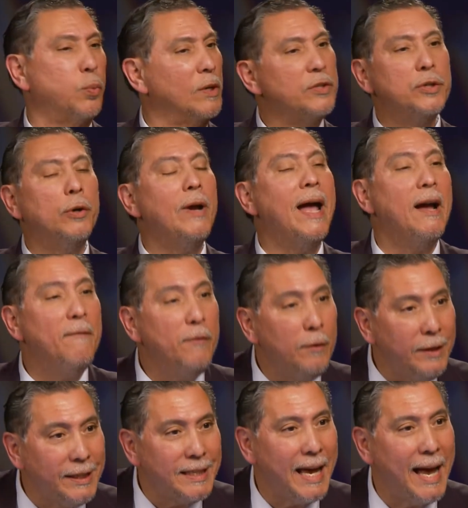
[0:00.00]
Was there
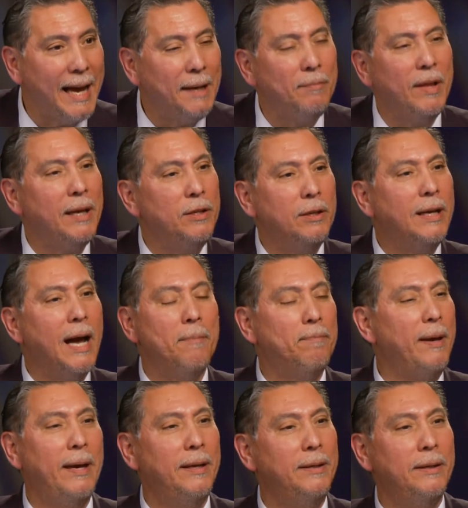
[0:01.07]
ever a time that you got
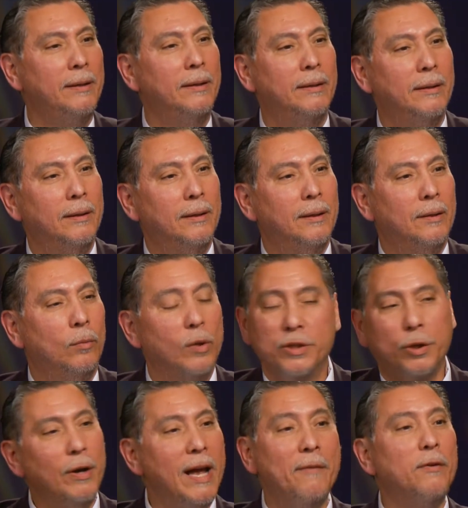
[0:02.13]
paid? Was
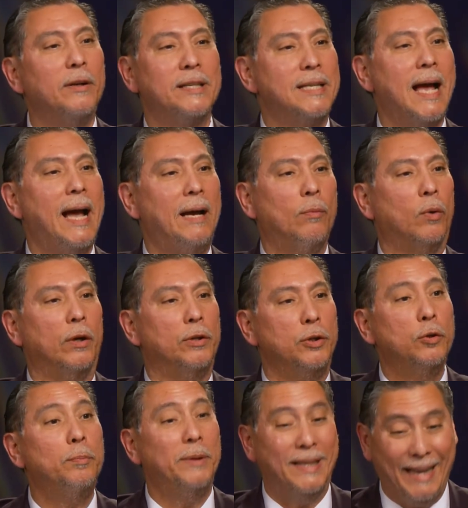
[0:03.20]
there ever a time where
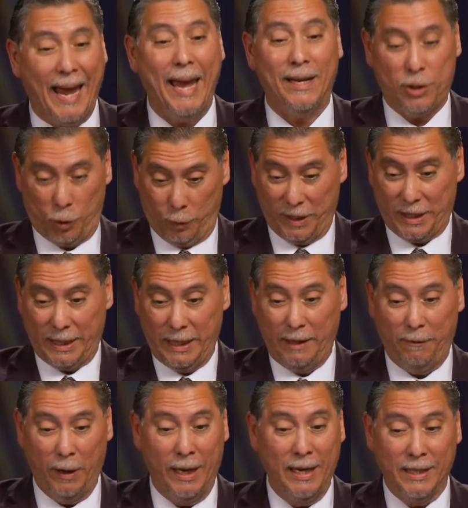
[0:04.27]
you began to
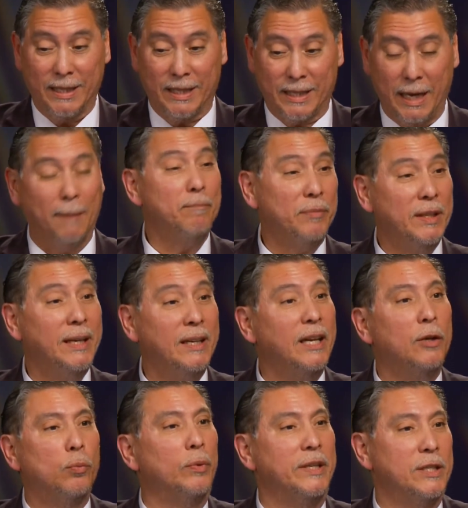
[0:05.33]
receive something
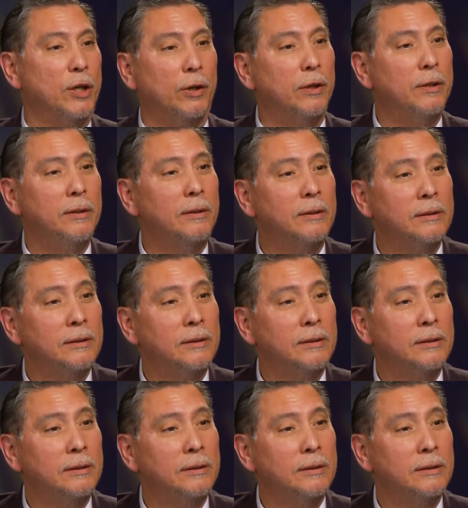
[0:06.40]
in return?